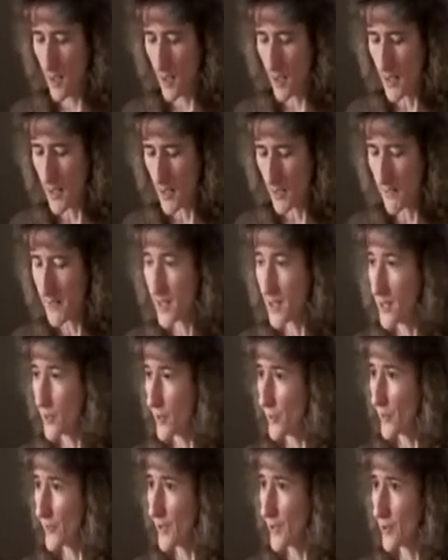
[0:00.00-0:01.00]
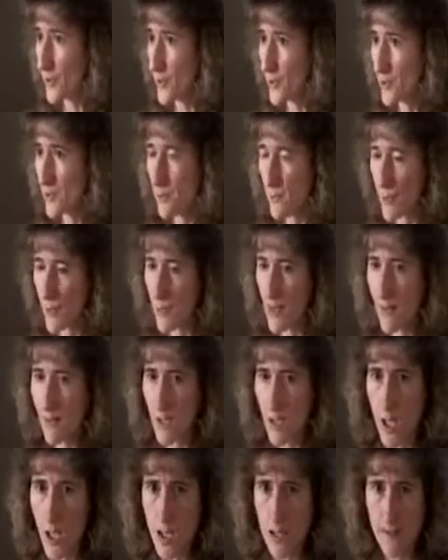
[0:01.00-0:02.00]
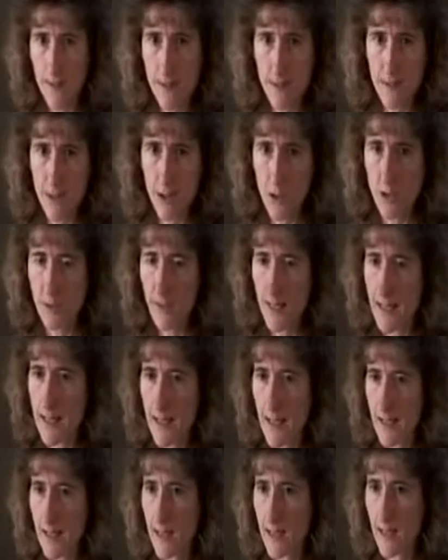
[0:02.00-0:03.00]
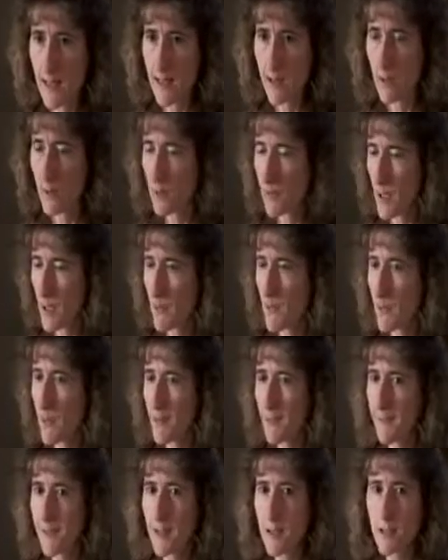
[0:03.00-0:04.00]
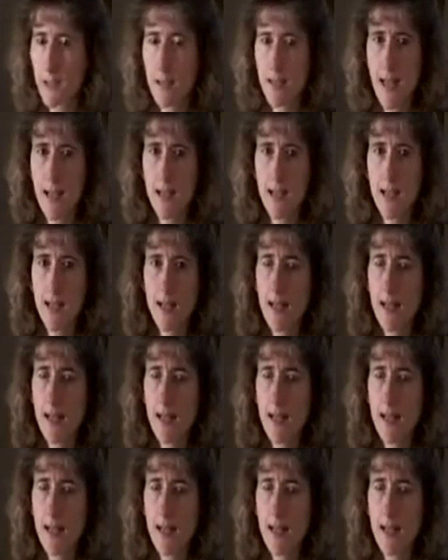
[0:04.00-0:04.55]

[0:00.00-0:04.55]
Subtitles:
Like if it's in your fingers, where you have a lot of nerve endings, you'll probably feel that